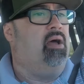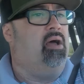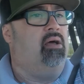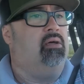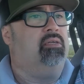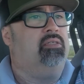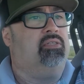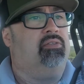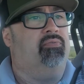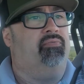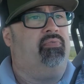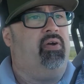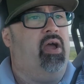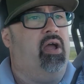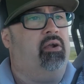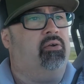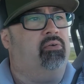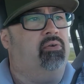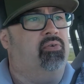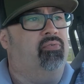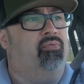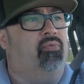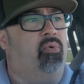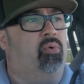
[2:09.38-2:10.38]
miles, the
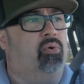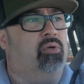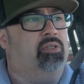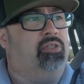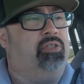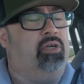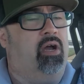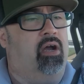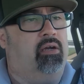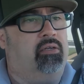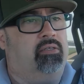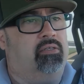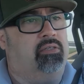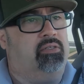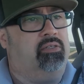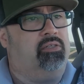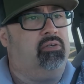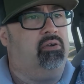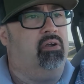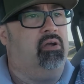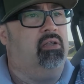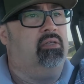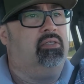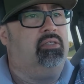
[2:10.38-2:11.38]
factory force shocks and
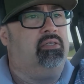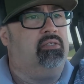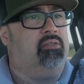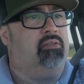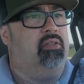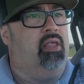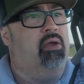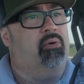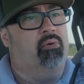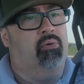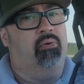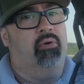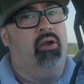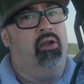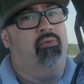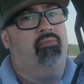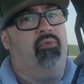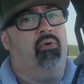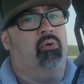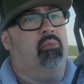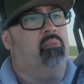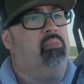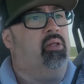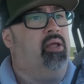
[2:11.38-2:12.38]
struts, they were
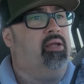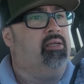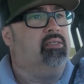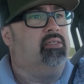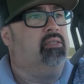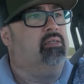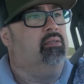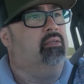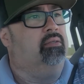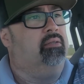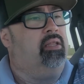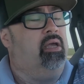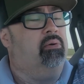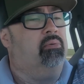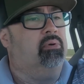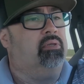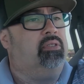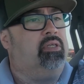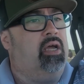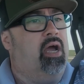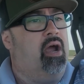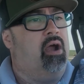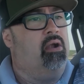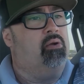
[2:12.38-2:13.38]
ready for replacement. They
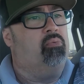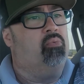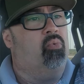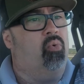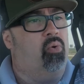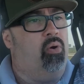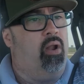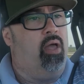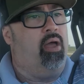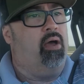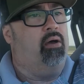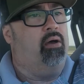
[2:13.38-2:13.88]
were tired and worn